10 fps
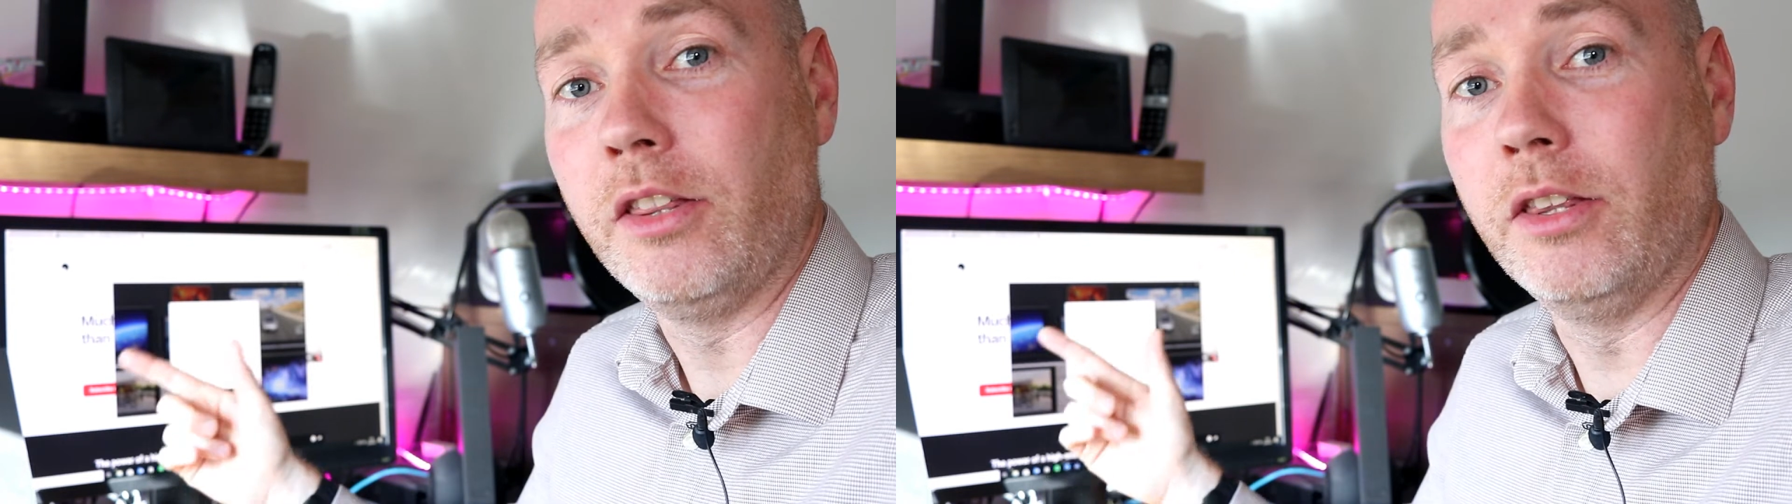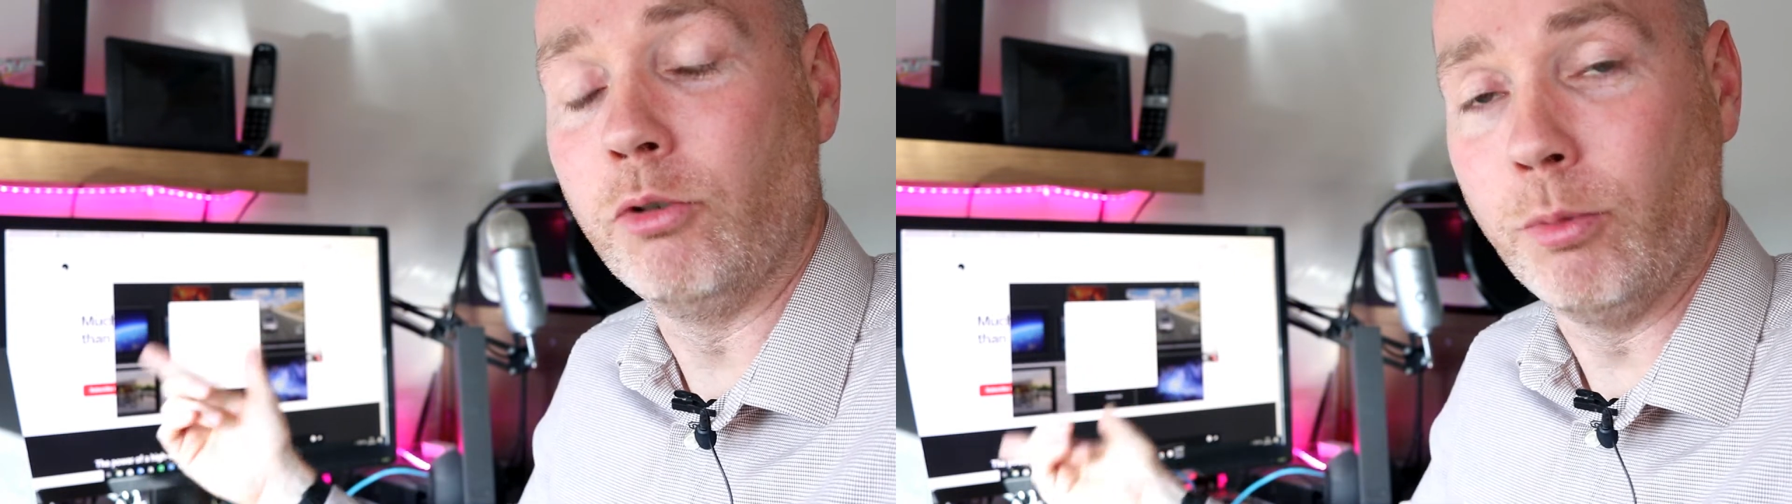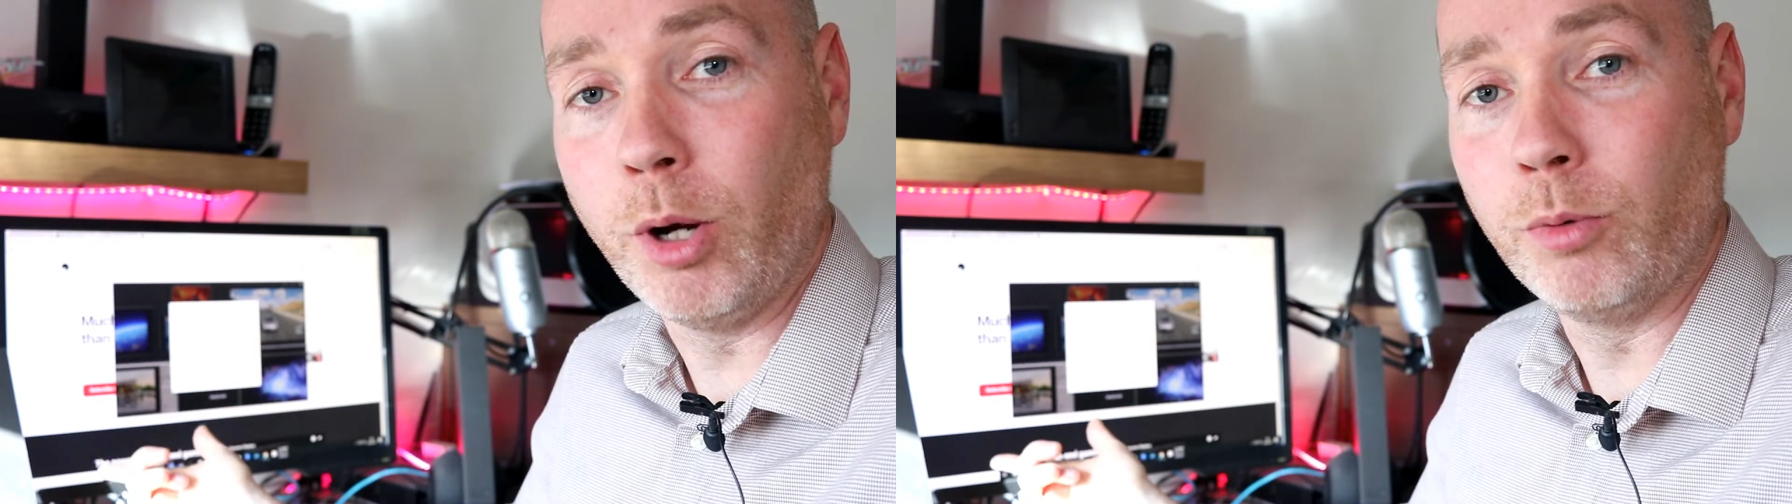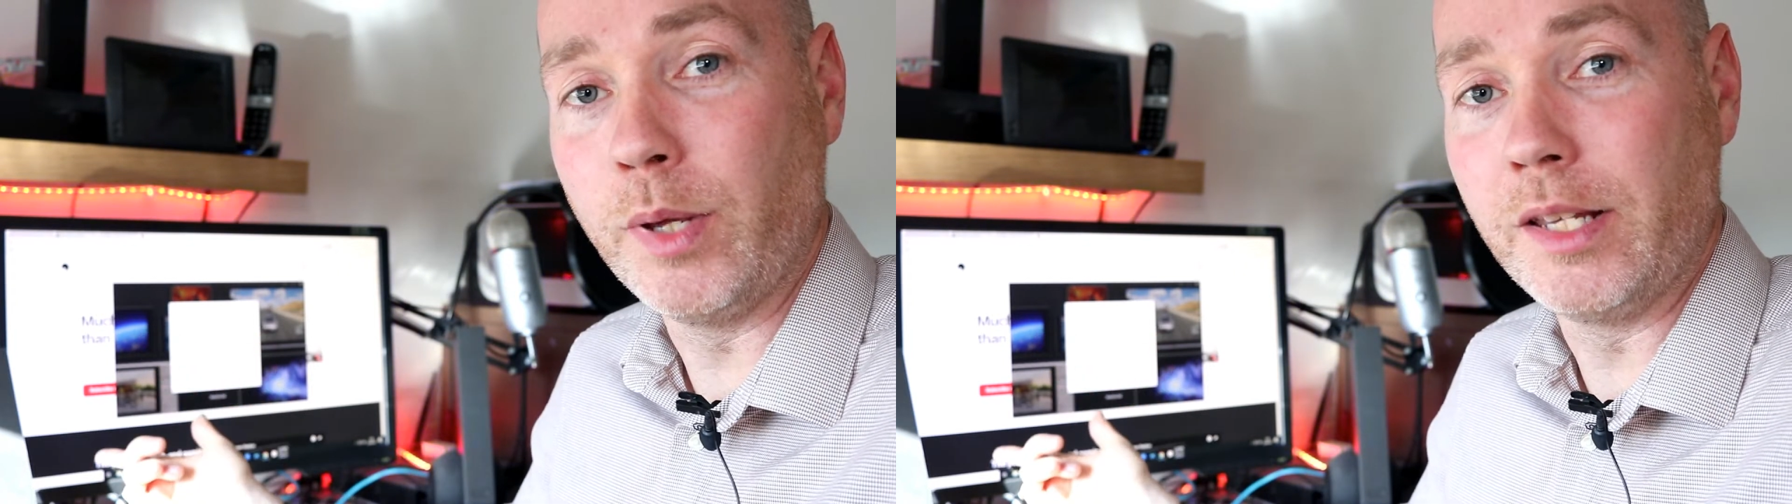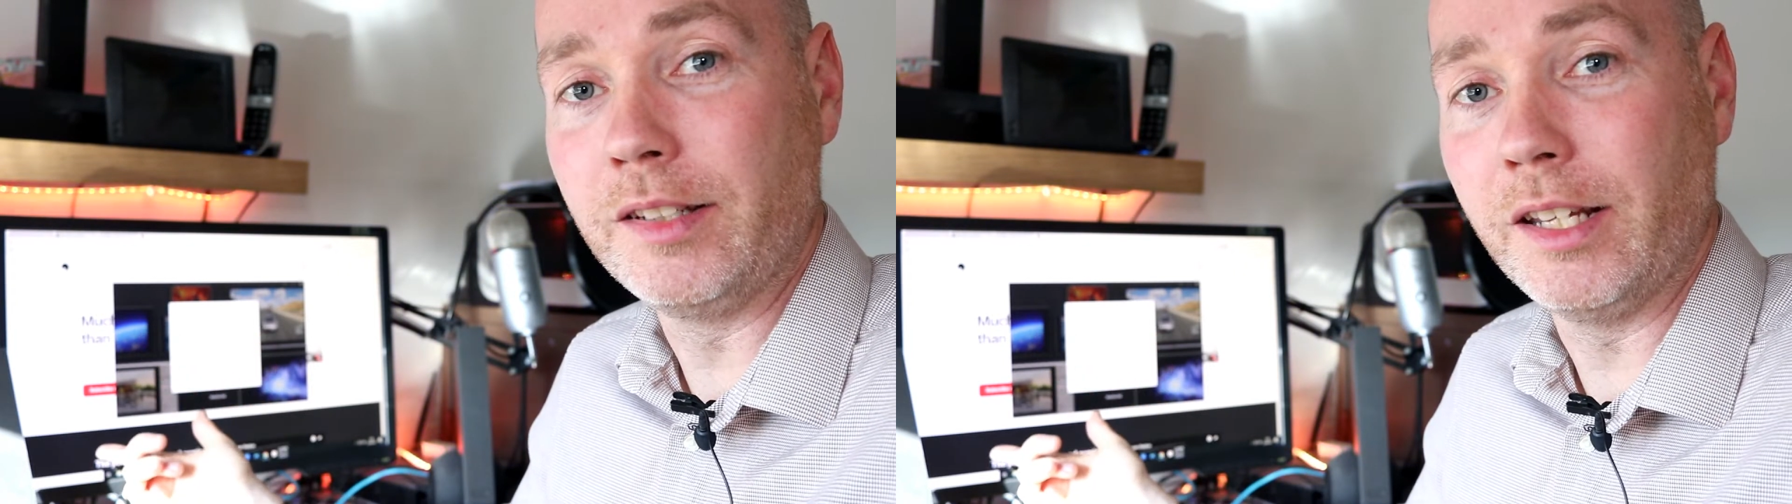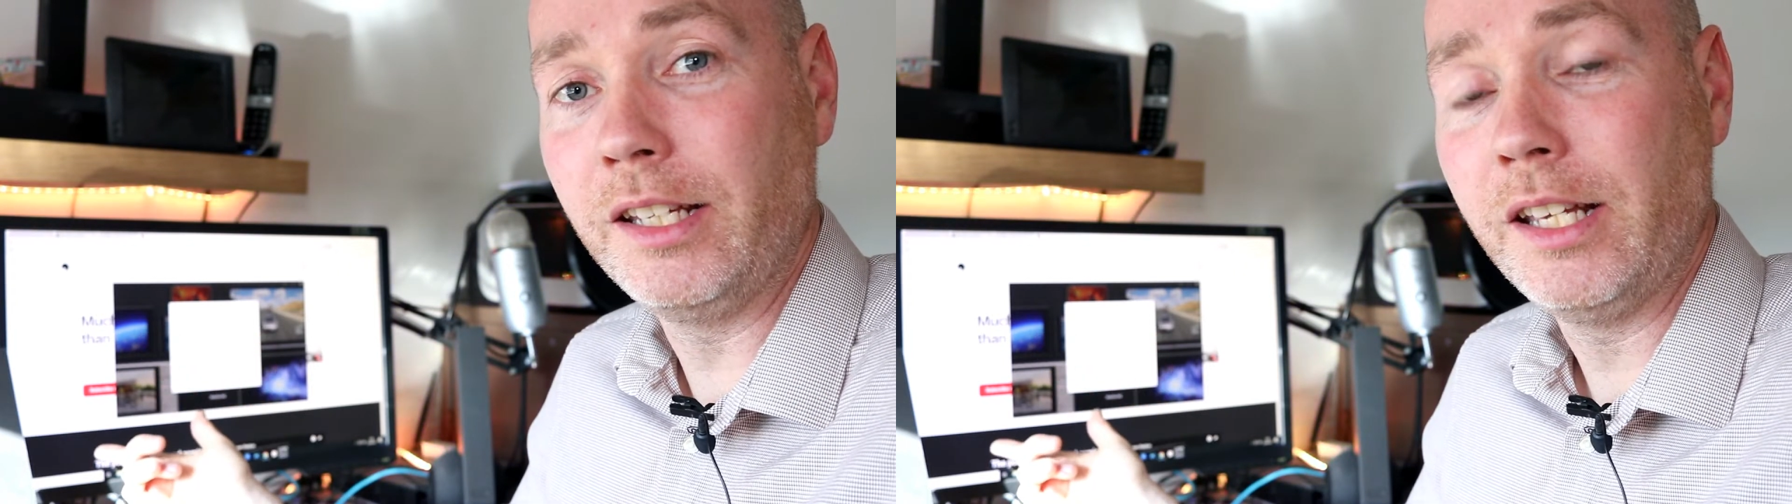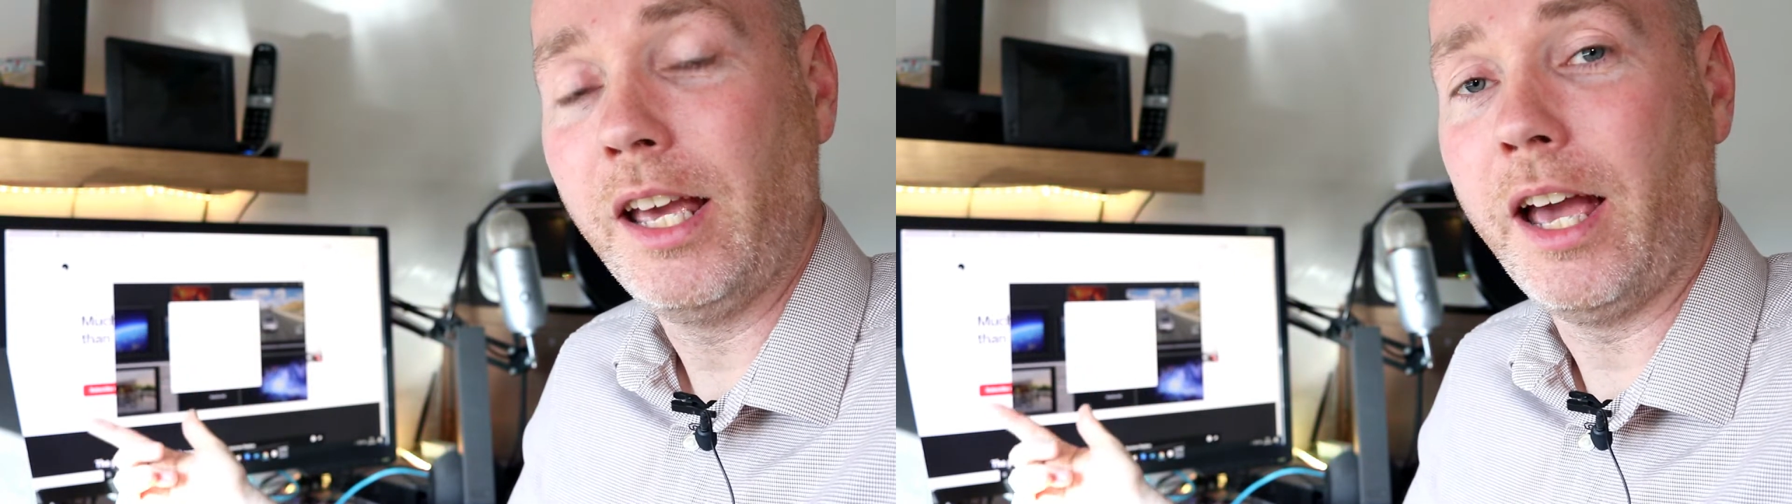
the remote PC,